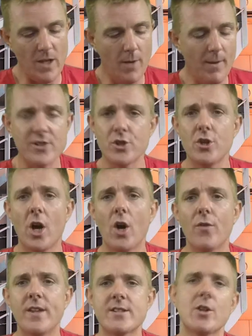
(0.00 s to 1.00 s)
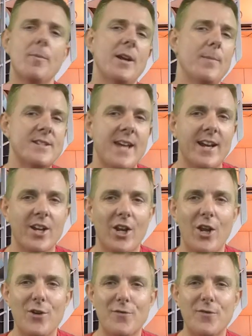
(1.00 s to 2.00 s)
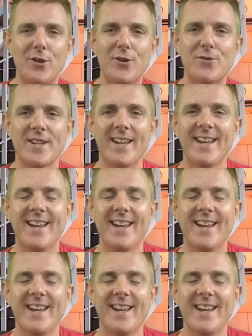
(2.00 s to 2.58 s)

Um, as you know, these are not meant to be technical overviews.